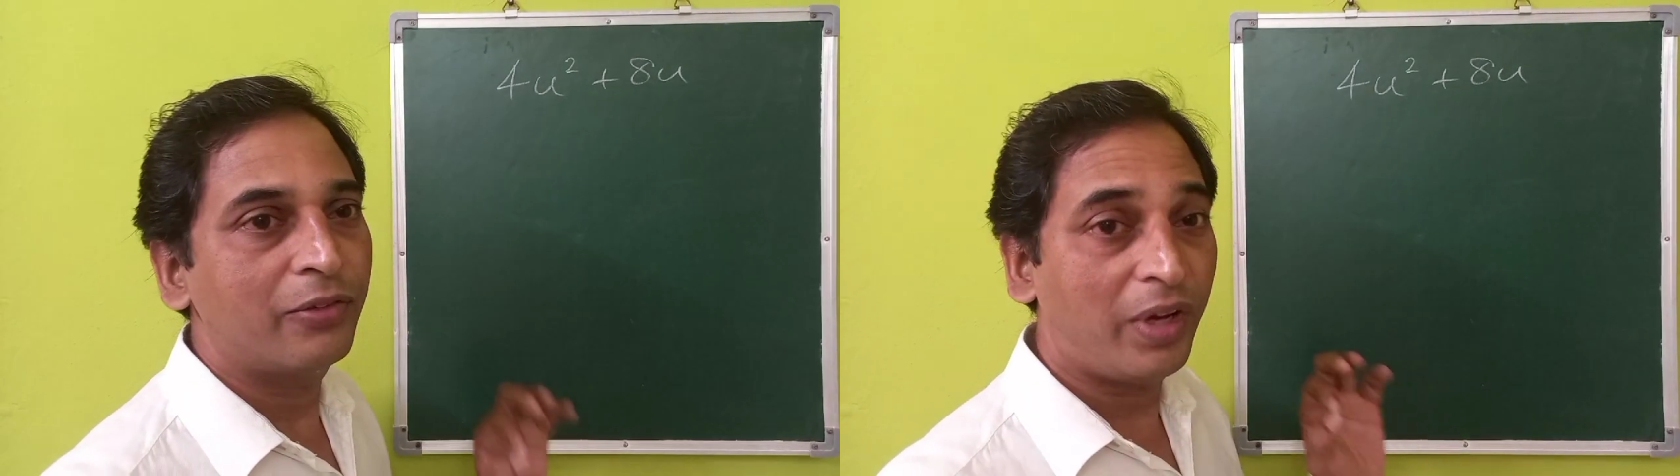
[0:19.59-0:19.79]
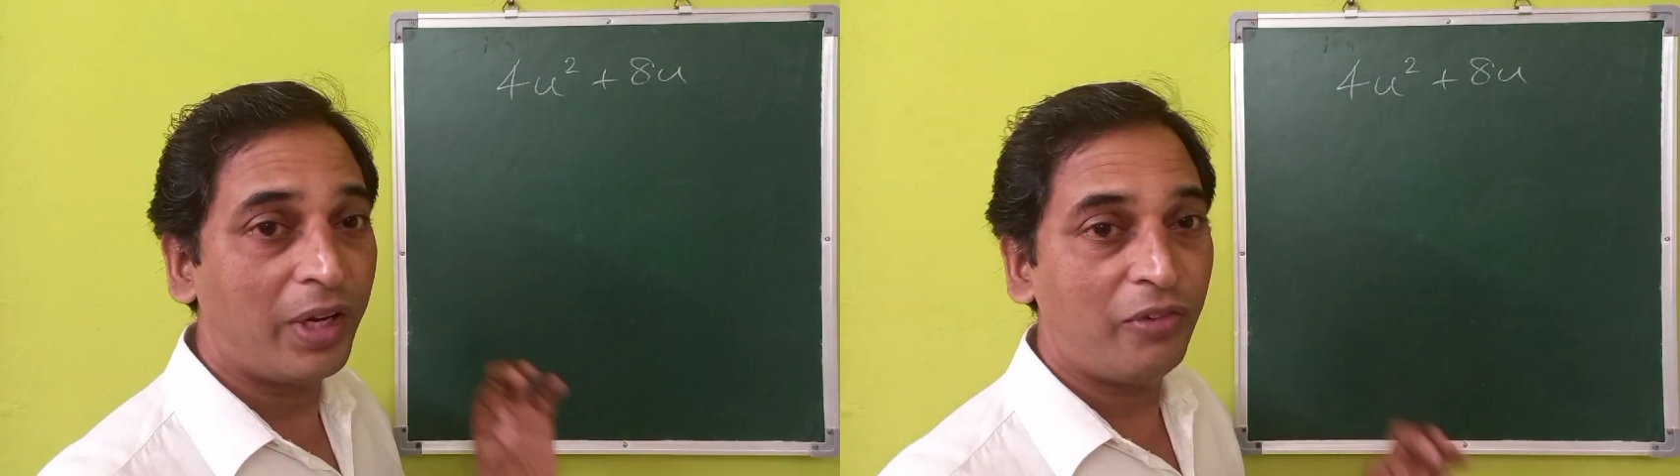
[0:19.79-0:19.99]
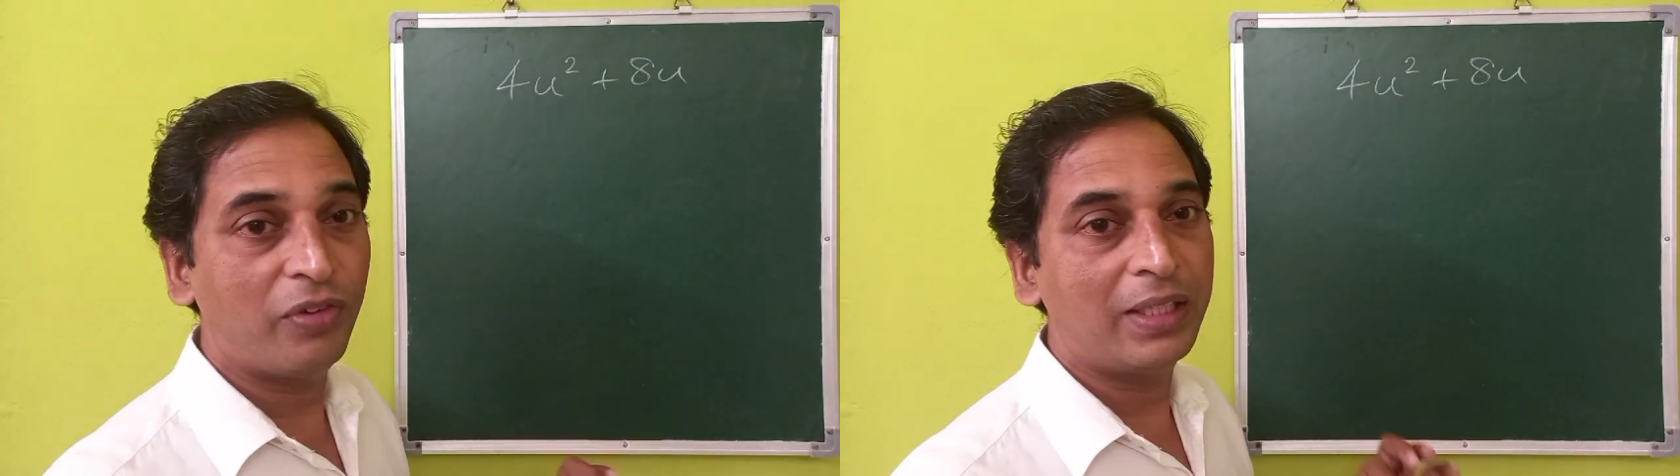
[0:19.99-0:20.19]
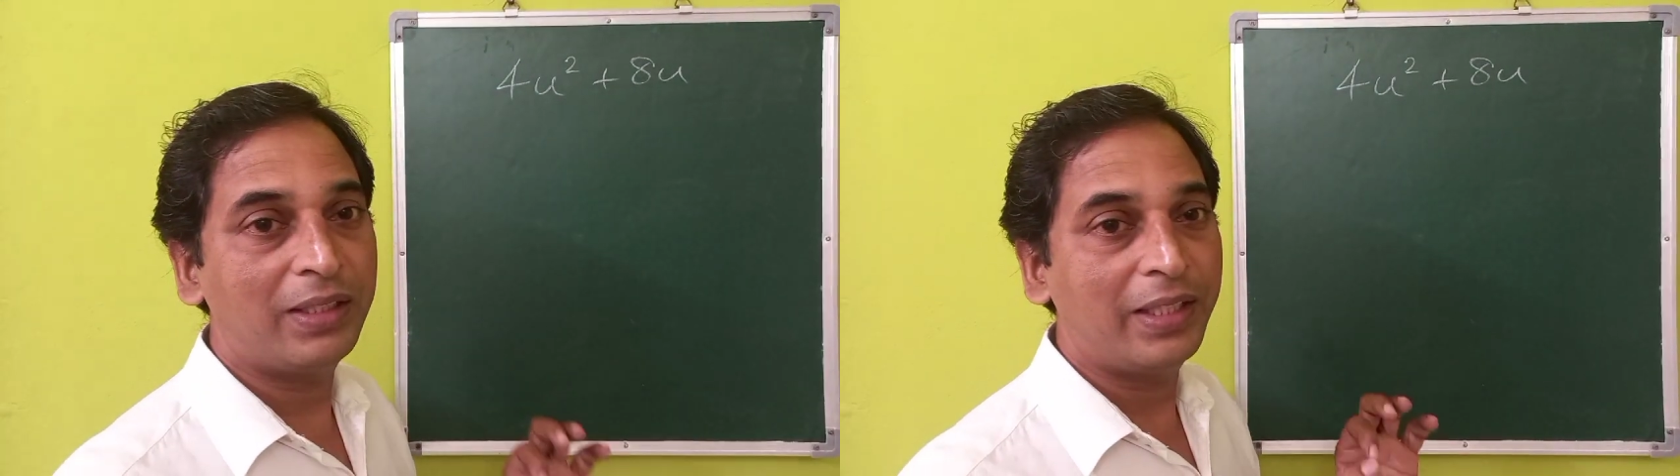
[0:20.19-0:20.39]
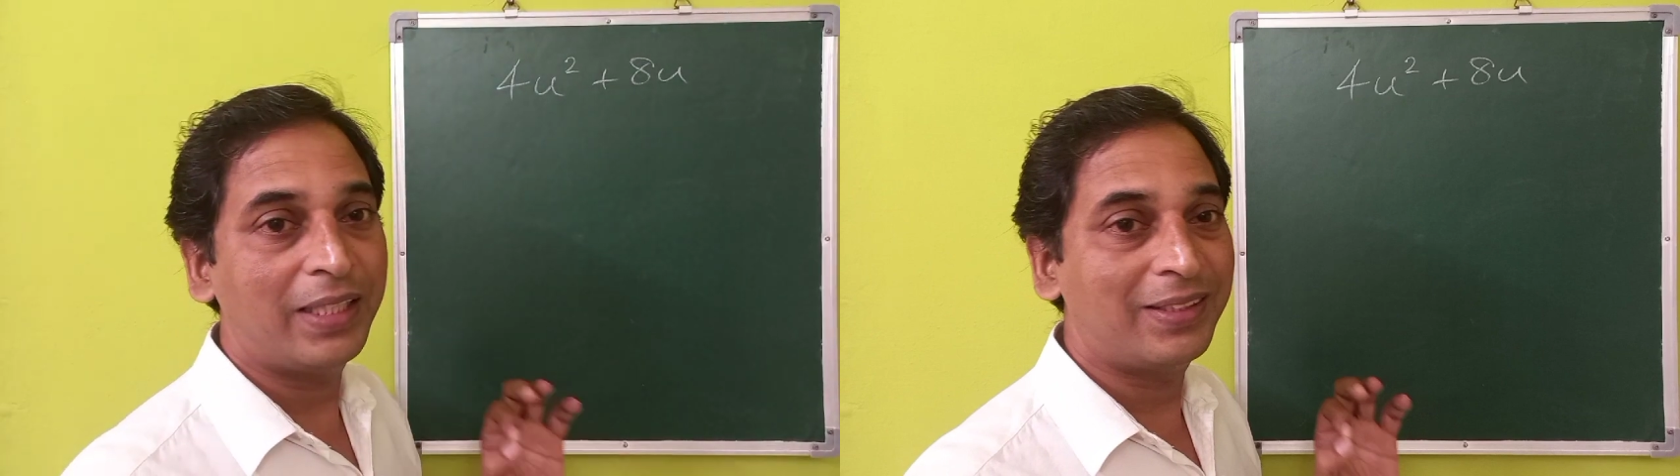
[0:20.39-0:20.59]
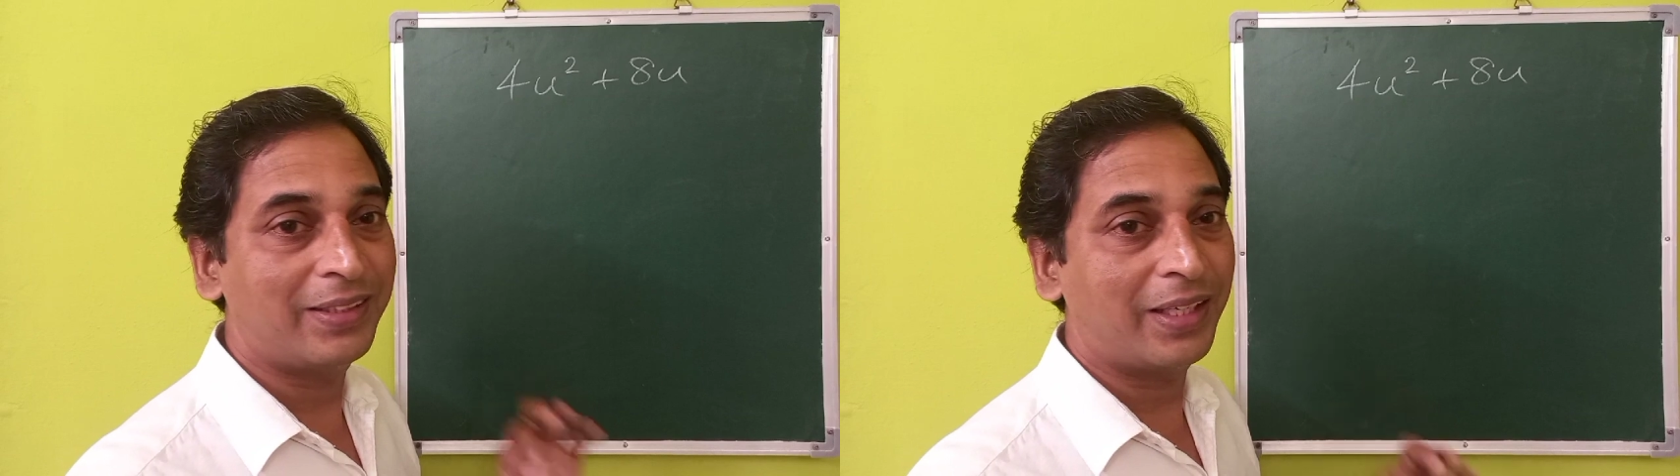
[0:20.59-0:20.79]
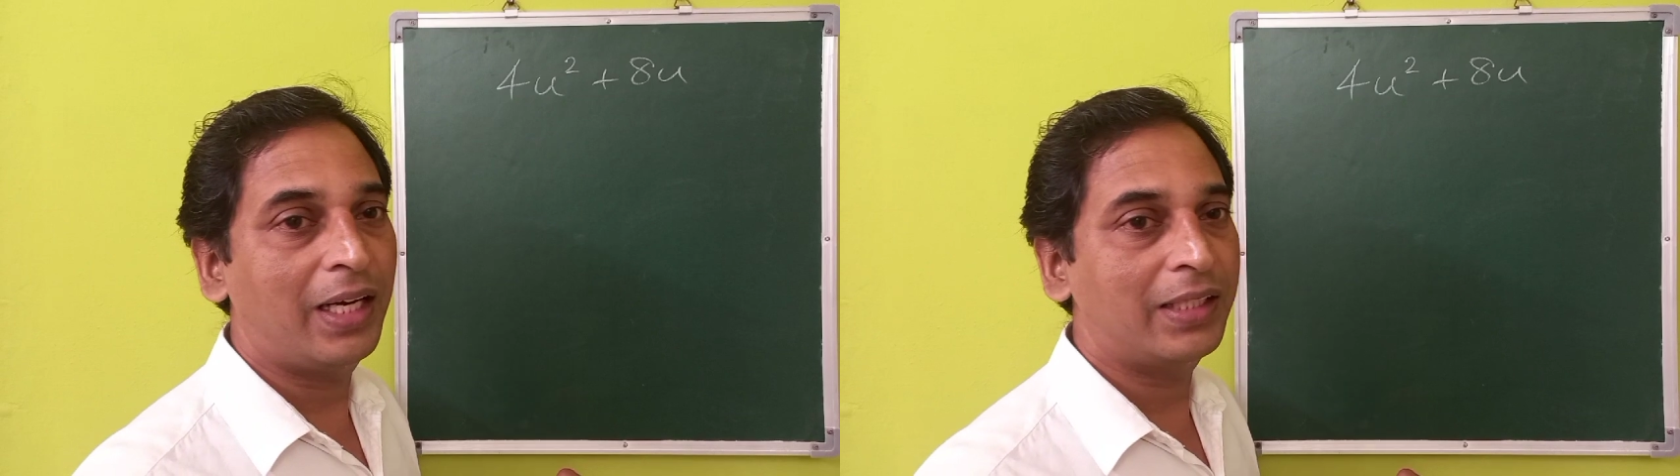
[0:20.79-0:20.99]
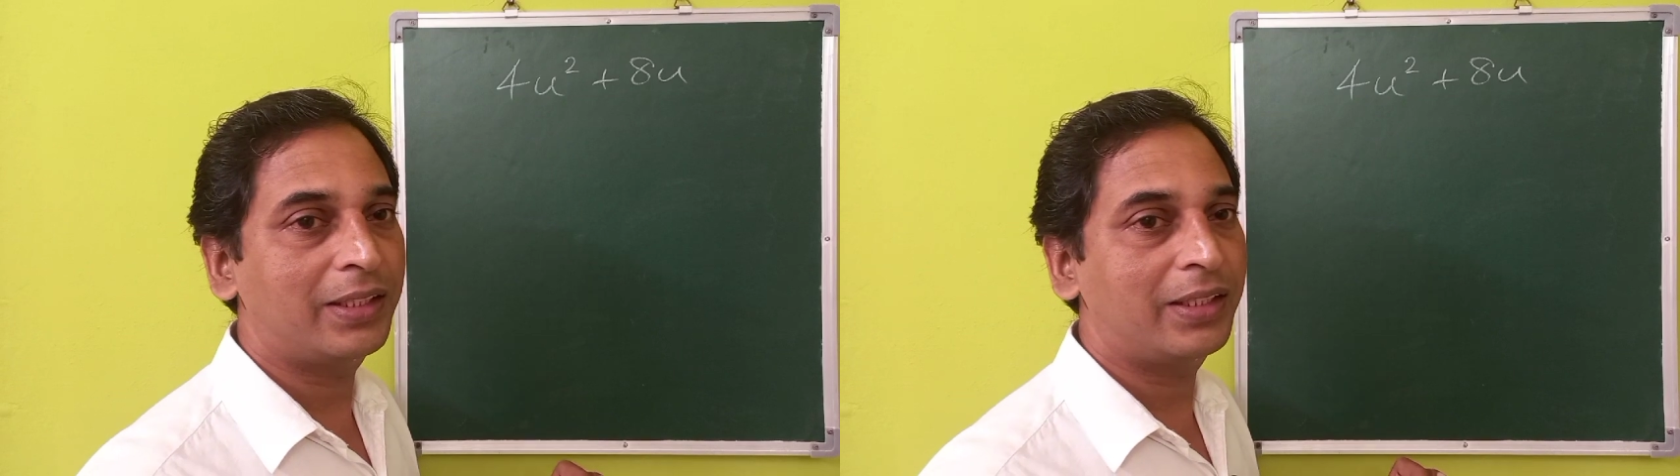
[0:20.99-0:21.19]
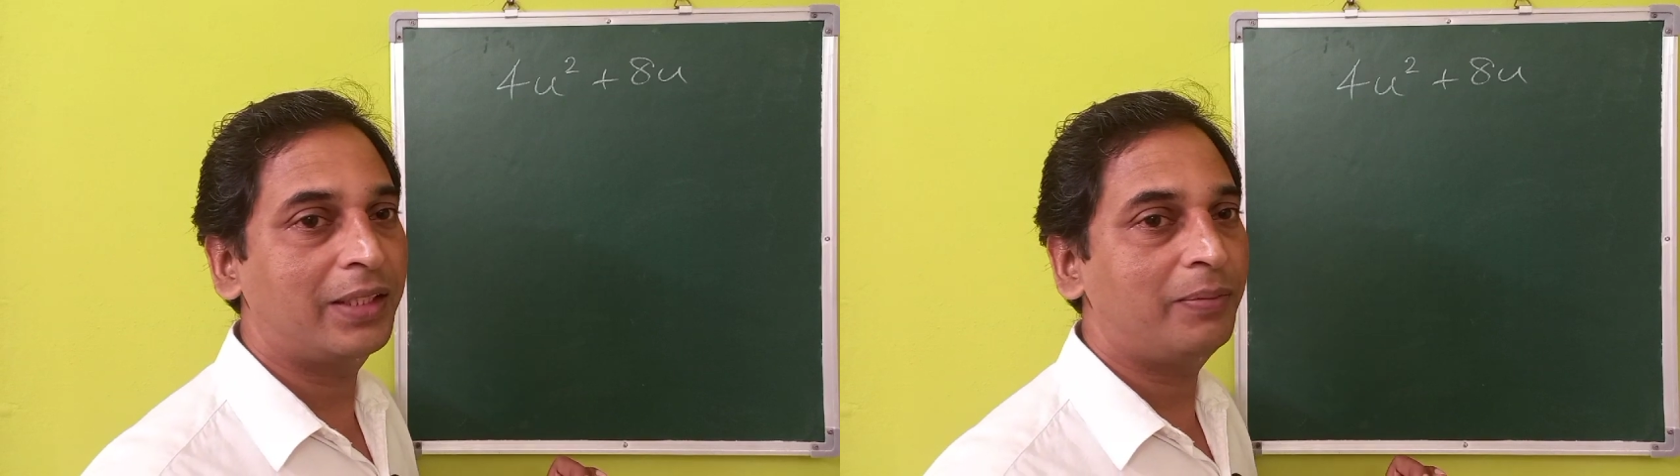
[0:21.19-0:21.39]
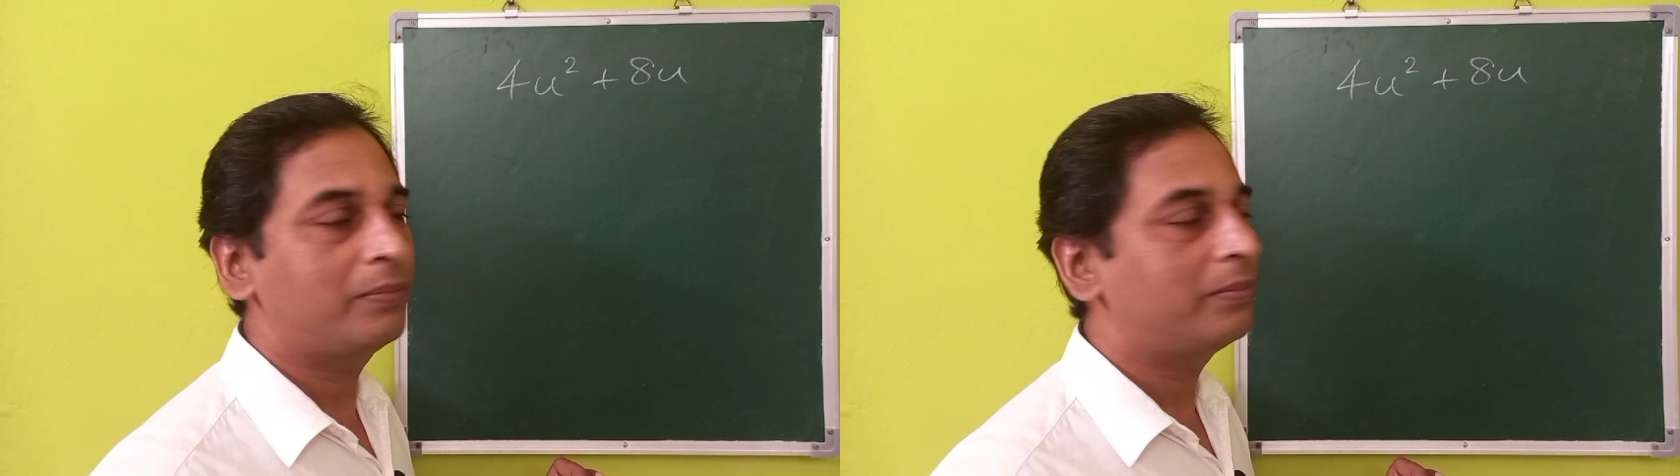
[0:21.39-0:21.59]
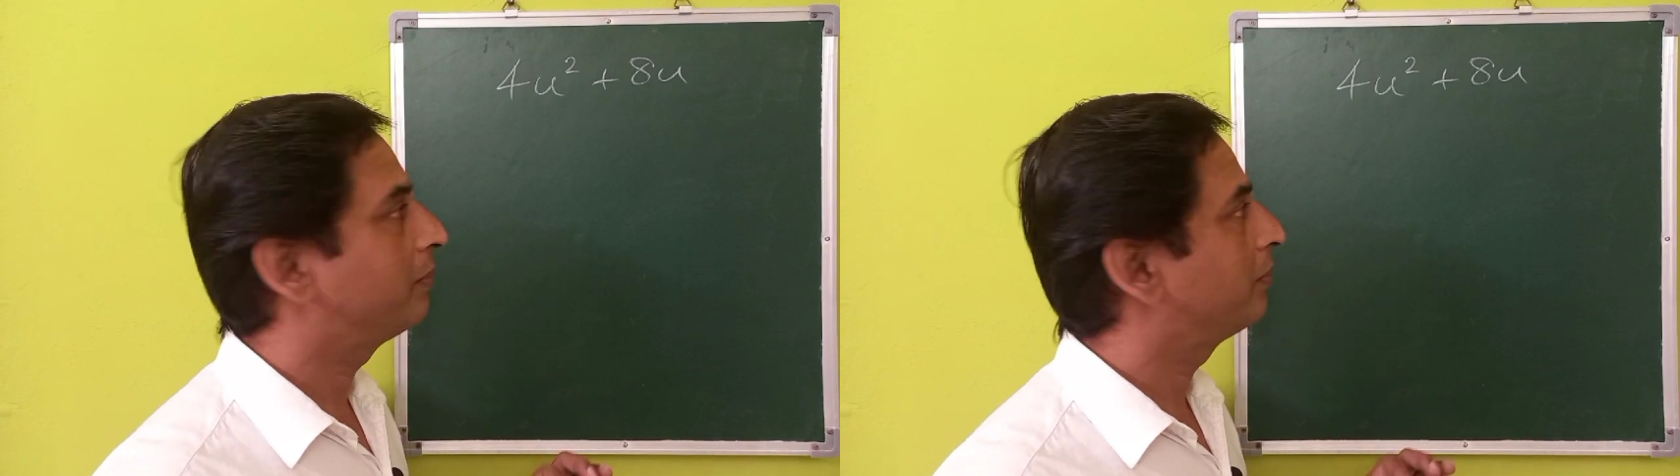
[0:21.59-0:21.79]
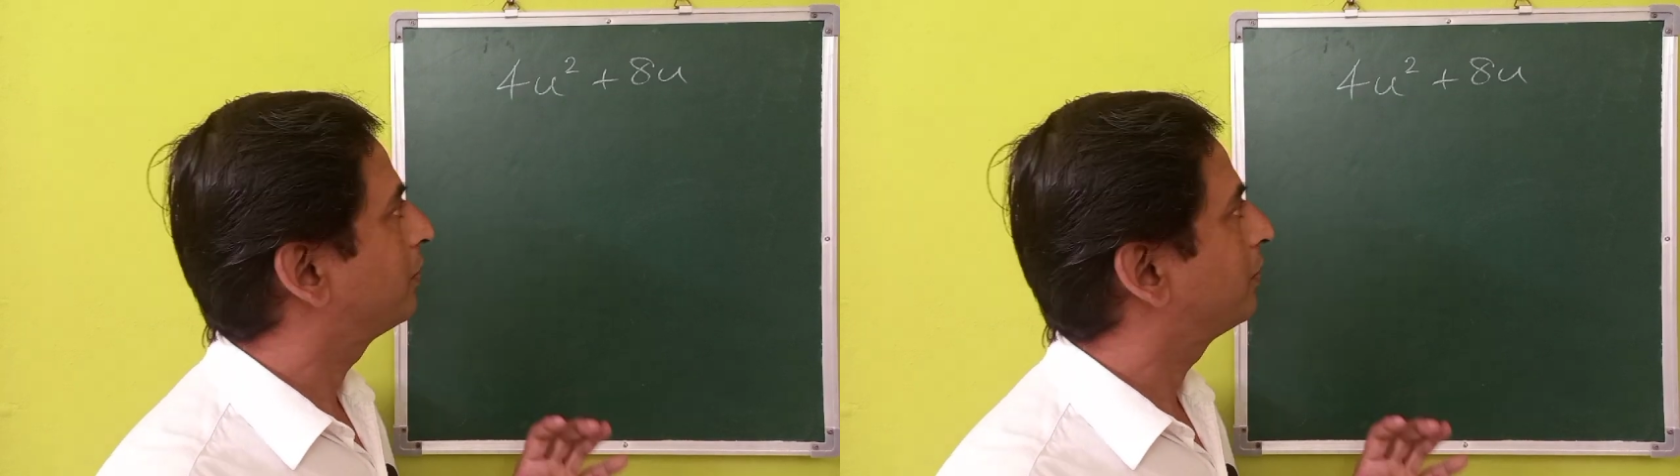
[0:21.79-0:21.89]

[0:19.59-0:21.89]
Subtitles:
verify its relationship